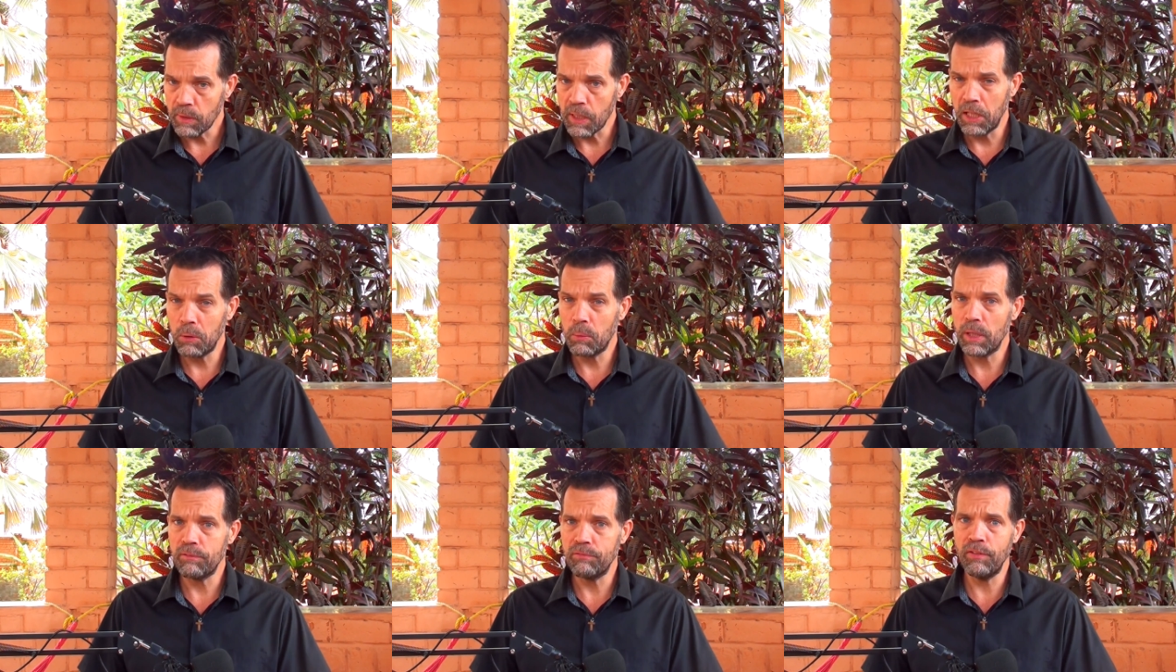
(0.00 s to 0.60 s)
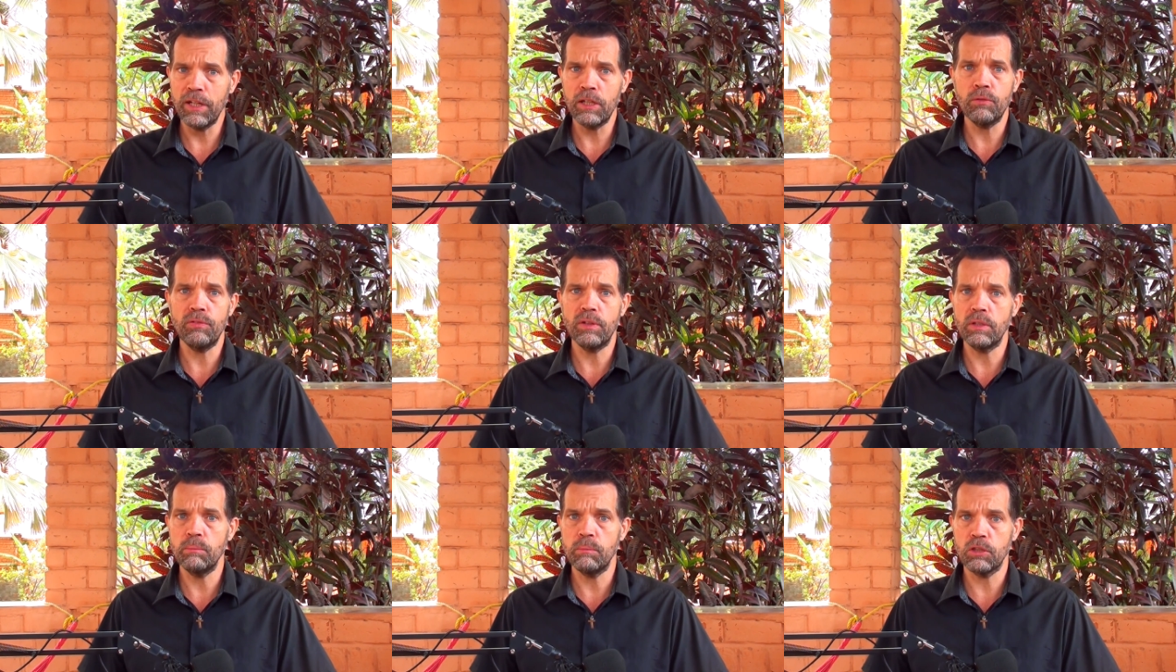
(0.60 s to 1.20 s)
Anyway, thank you
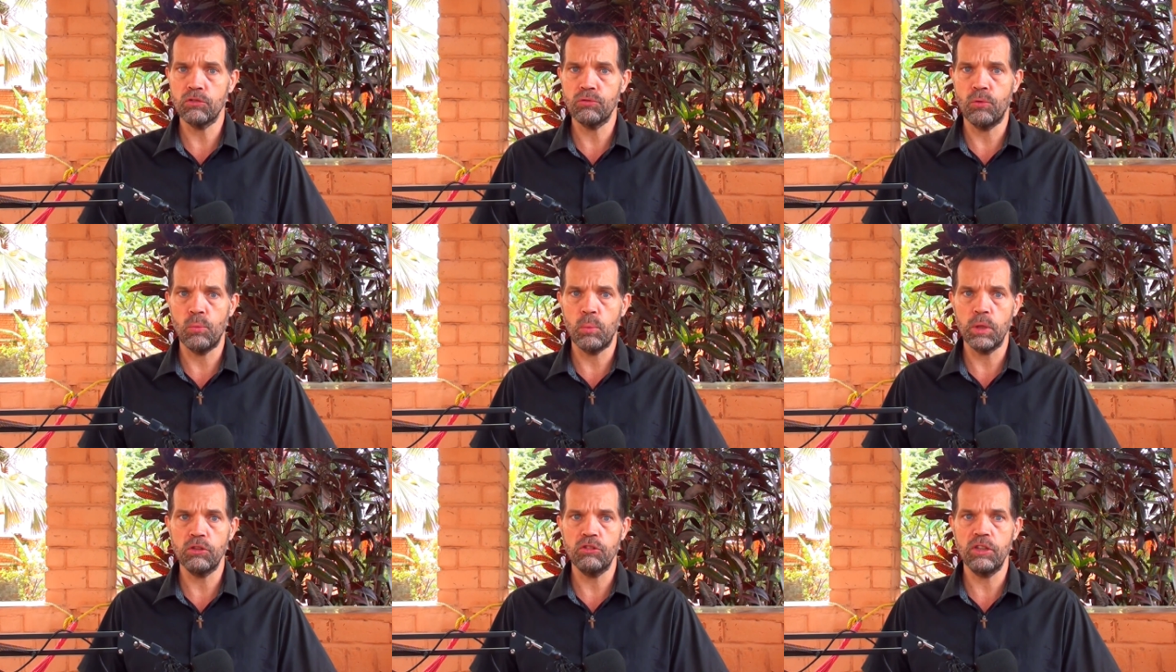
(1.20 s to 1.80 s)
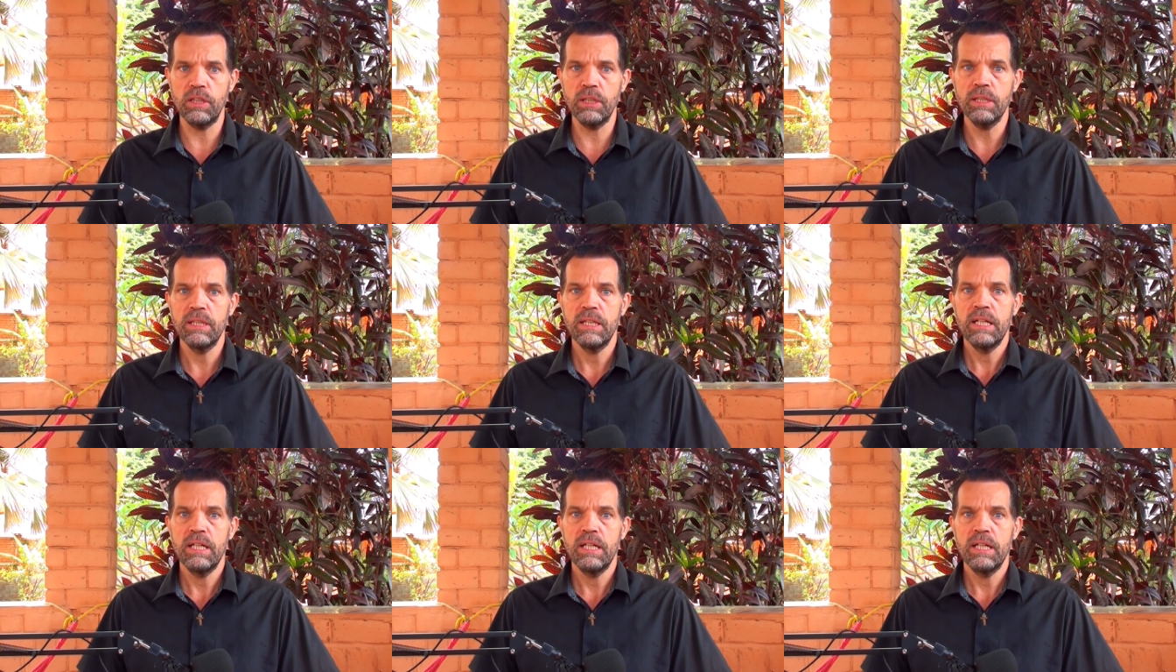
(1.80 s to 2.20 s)
very much for watching,